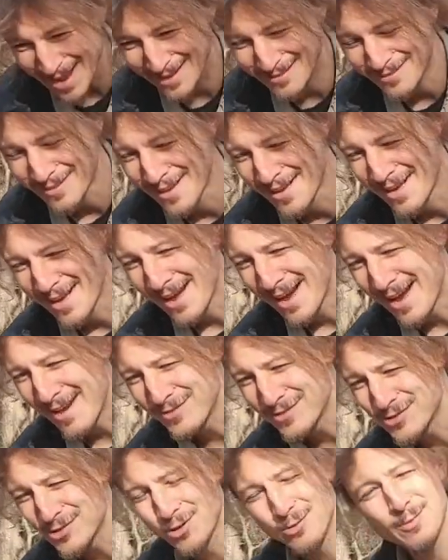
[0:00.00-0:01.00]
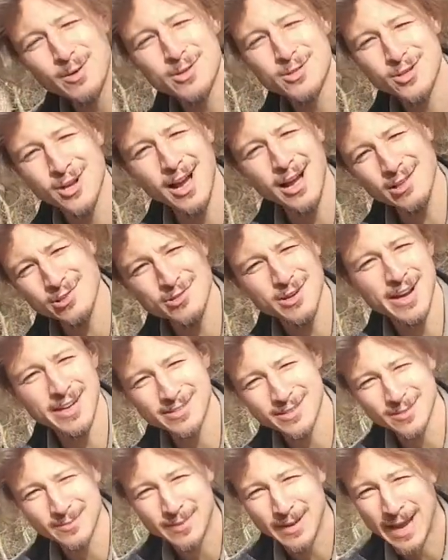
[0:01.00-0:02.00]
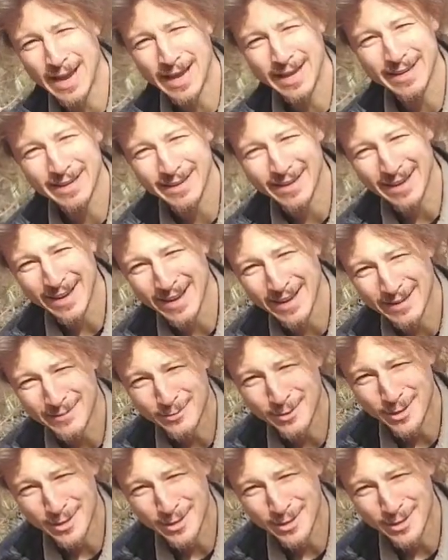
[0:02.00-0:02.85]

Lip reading: have so much contractor bag, I